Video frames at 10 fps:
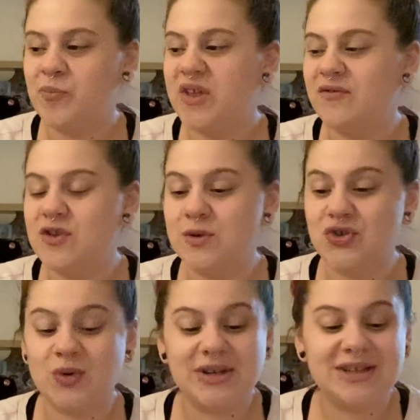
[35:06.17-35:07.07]
If you
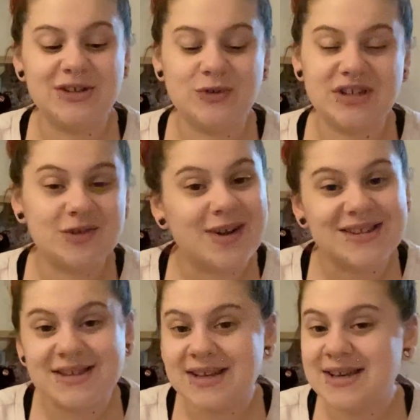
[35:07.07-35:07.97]
enjoyed it, you did
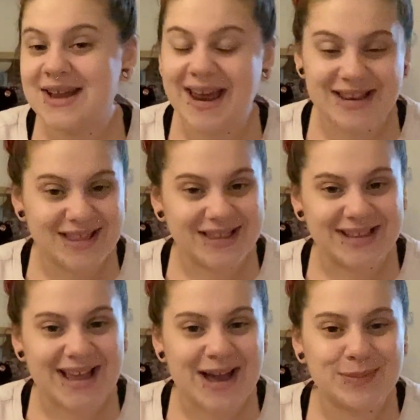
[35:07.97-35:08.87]
resonate, anything
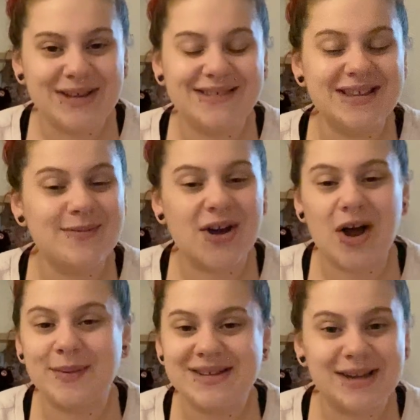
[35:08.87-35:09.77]
like that, please leave a
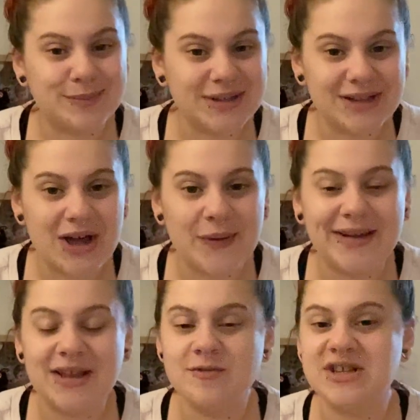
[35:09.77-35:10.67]
comment down below. I
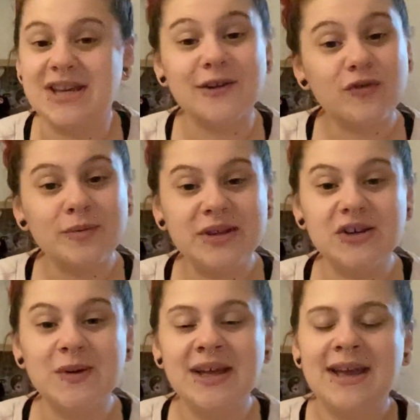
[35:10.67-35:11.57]
love to hear from
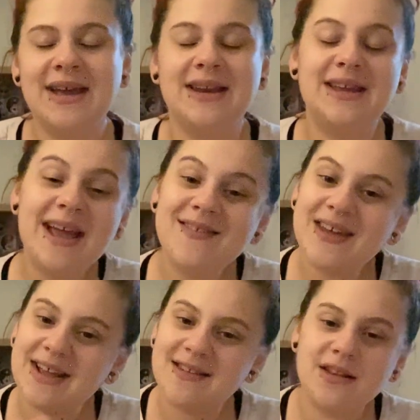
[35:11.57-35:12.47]
you. And again,
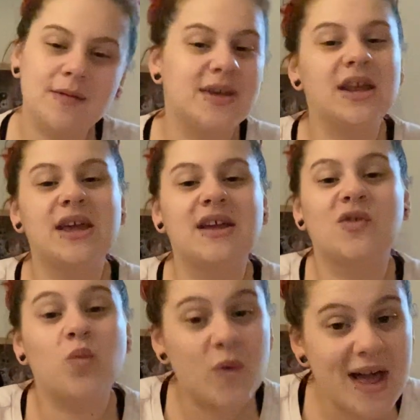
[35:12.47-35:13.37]
like I said in the beginning as
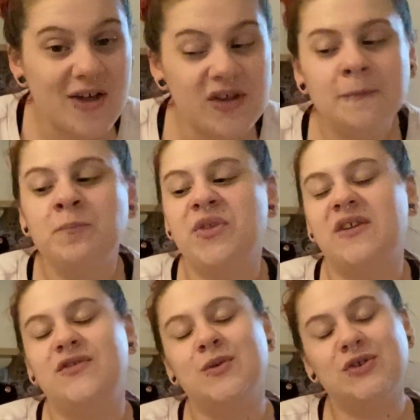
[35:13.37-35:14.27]
well,
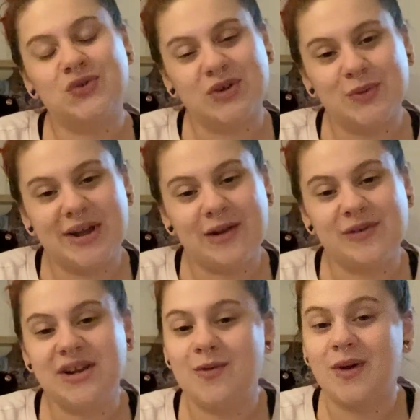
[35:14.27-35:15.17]
if you enjoy the way I
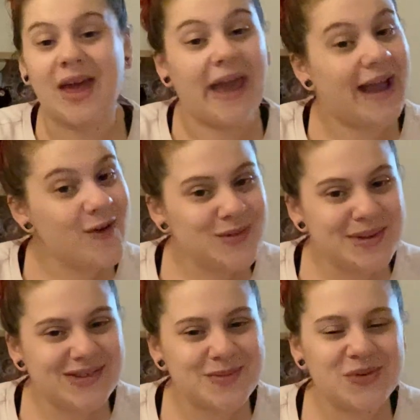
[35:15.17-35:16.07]
read and you want to hang out with
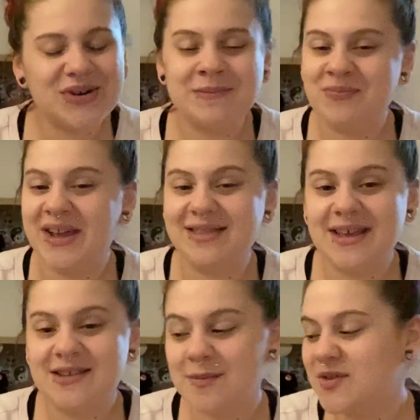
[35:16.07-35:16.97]
me some more, hit
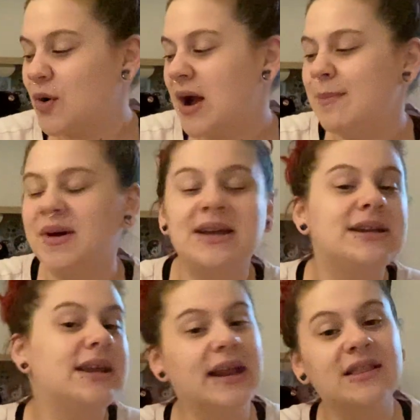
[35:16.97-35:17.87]
that subscribe
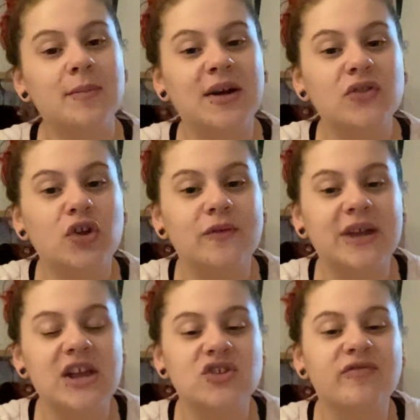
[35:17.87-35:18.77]
button and hit the bell
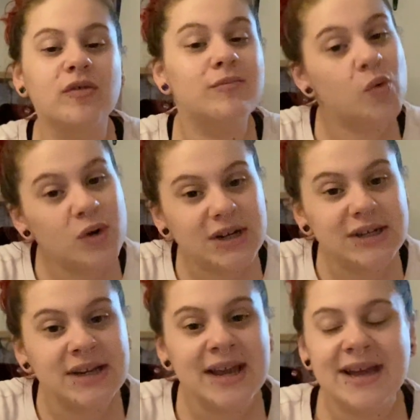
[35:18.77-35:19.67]
notification for
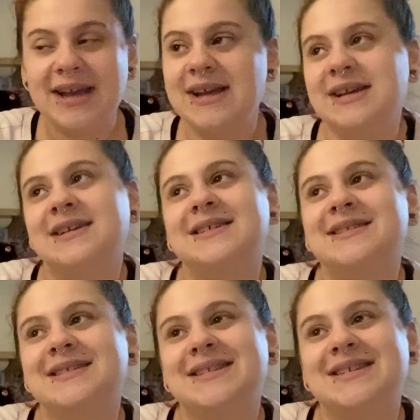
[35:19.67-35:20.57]
more.
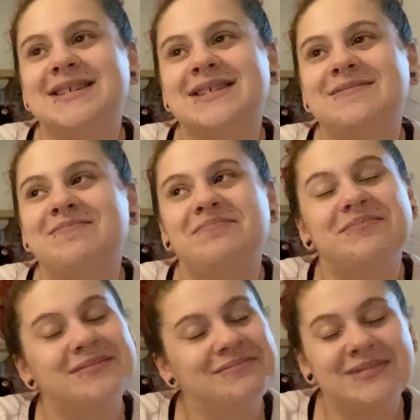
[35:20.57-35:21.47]
And
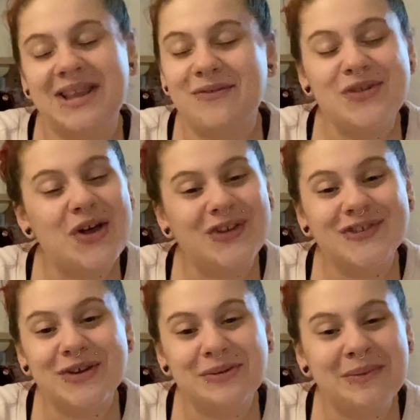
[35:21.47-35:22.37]
love y'all
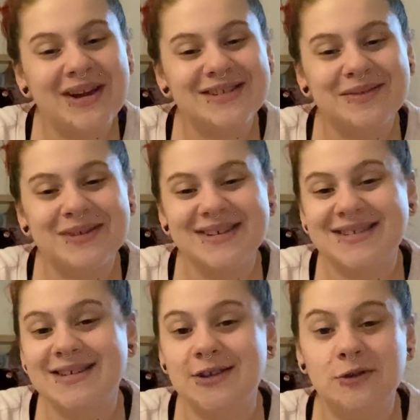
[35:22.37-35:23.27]
so much. I'm gonna
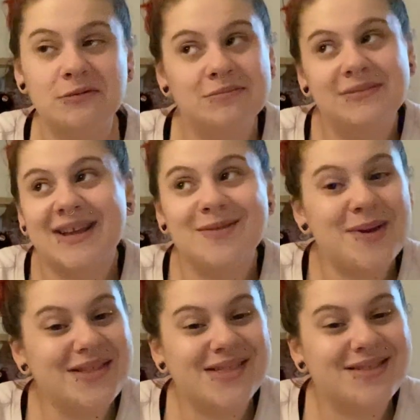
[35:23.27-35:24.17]
see you next
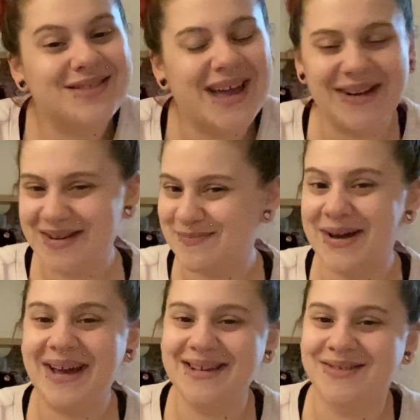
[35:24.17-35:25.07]
month. All right,
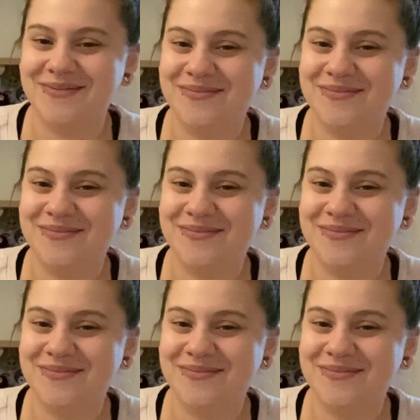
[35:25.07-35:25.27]
bye.